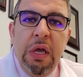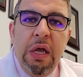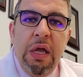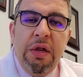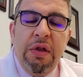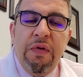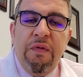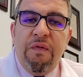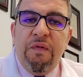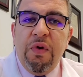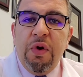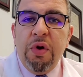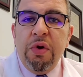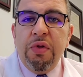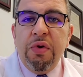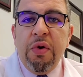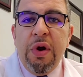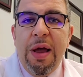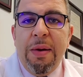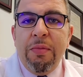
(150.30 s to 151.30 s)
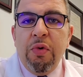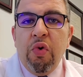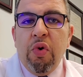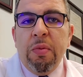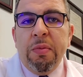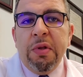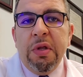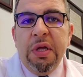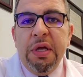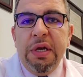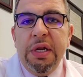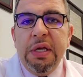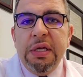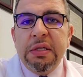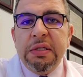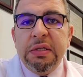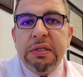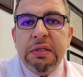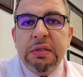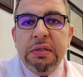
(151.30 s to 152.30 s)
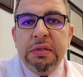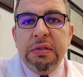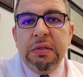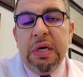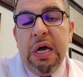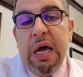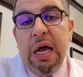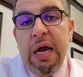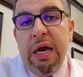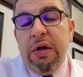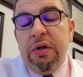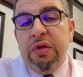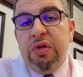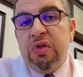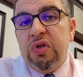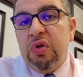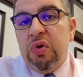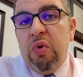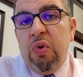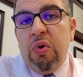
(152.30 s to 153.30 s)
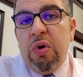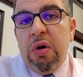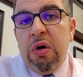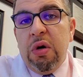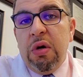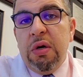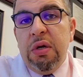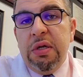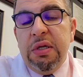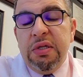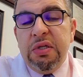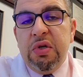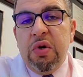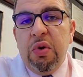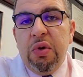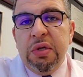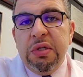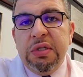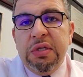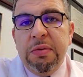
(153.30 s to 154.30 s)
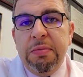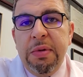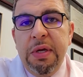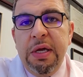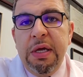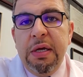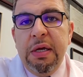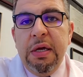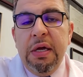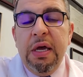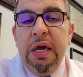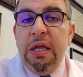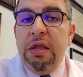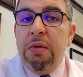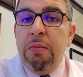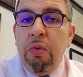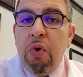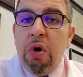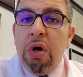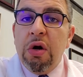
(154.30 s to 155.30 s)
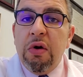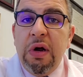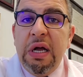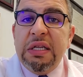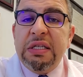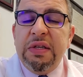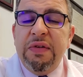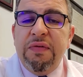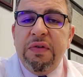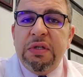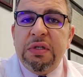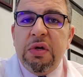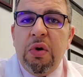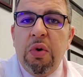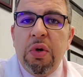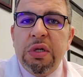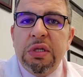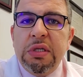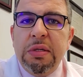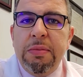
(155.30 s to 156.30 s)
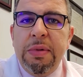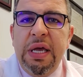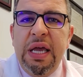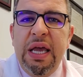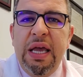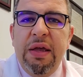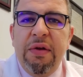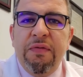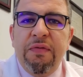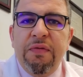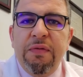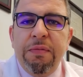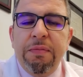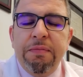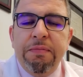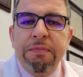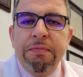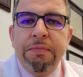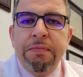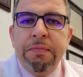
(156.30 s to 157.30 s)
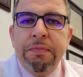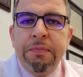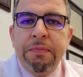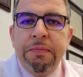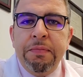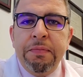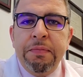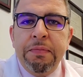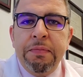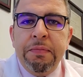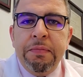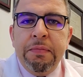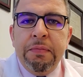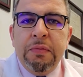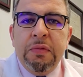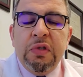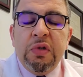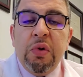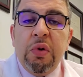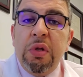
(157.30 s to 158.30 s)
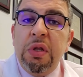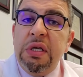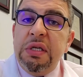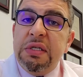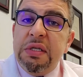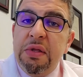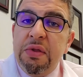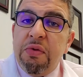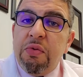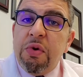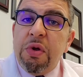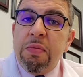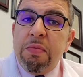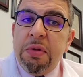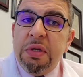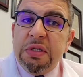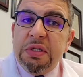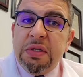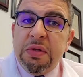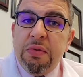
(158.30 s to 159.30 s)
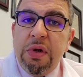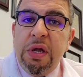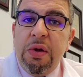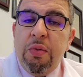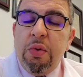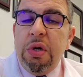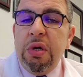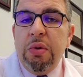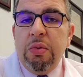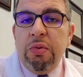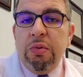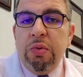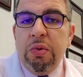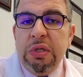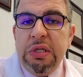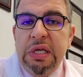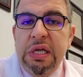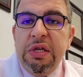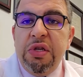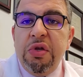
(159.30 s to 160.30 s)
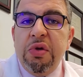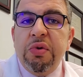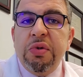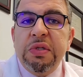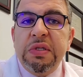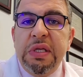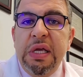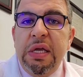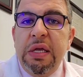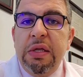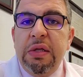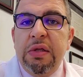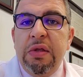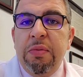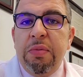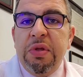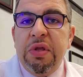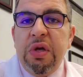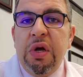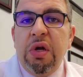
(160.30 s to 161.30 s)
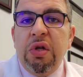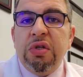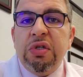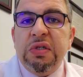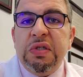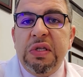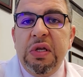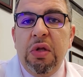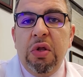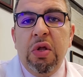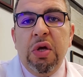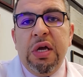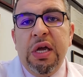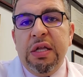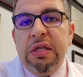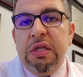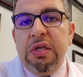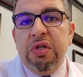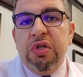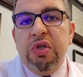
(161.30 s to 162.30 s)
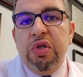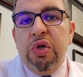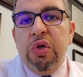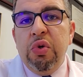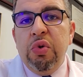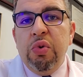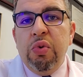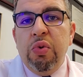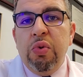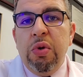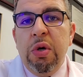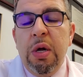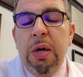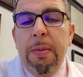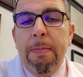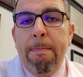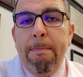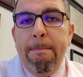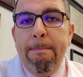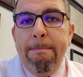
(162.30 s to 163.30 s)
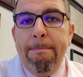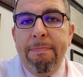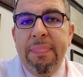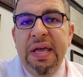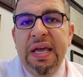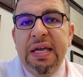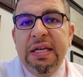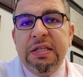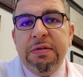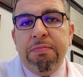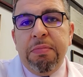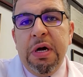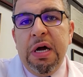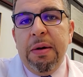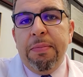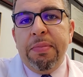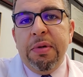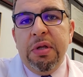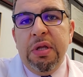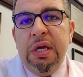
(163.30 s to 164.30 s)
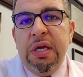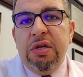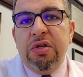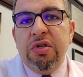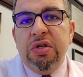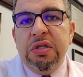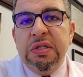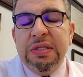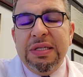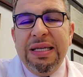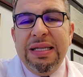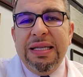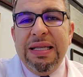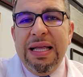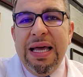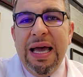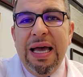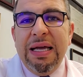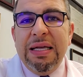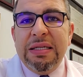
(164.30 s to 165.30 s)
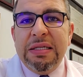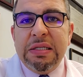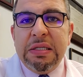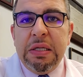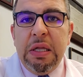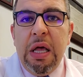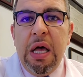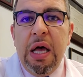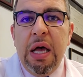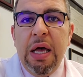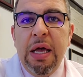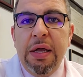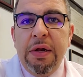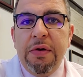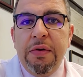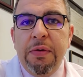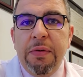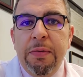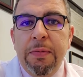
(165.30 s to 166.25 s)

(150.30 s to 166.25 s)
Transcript: And the further abnormal it is, the higher the score is going to be, and the more aggressive it's going to behave. So Gleason 3 plus 3, and what they do is the pathologists, they'll look at the 2 biggest populations in that slide,